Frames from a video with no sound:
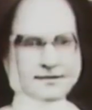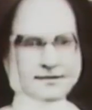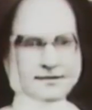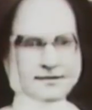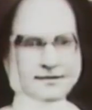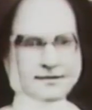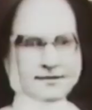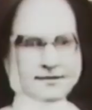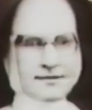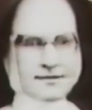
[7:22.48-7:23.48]

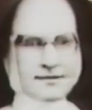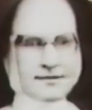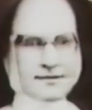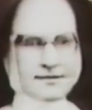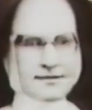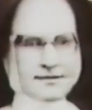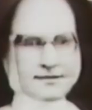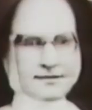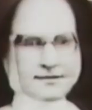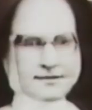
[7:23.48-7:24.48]

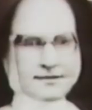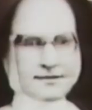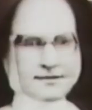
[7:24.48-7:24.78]
No one is speaking in this clip.